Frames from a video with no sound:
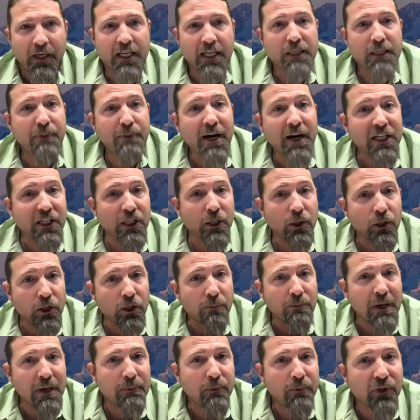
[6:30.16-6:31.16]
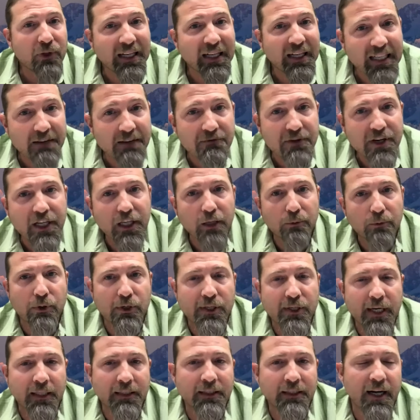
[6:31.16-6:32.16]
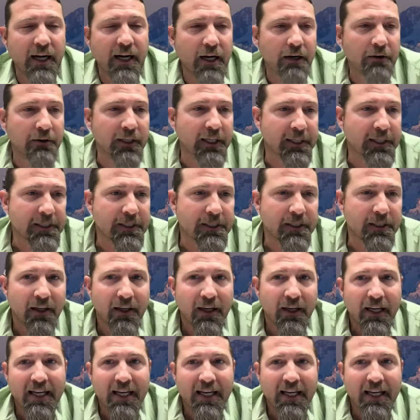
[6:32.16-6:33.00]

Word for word: Especially to people that live near protected areas.